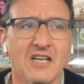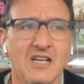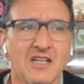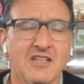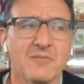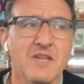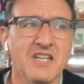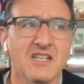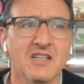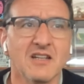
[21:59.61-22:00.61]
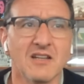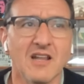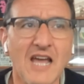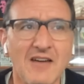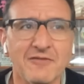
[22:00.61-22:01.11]
uh committed
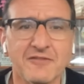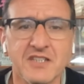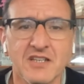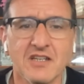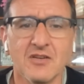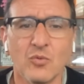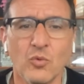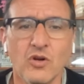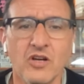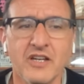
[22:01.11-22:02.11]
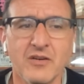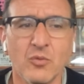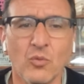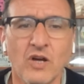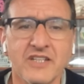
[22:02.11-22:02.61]
left would
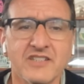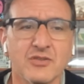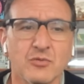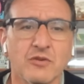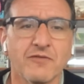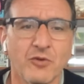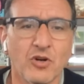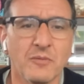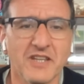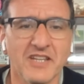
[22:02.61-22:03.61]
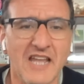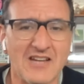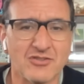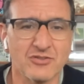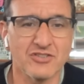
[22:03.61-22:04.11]
want to reform in the national